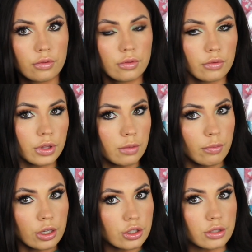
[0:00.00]
with the
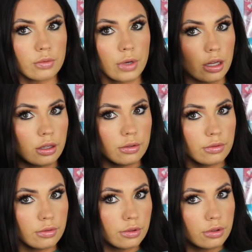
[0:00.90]
brush as well.
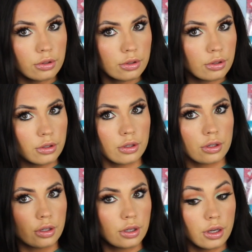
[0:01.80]

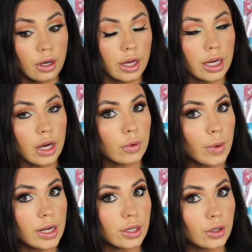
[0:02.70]
And now we're
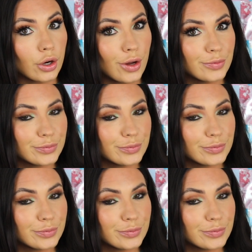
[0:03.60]
ready to curl.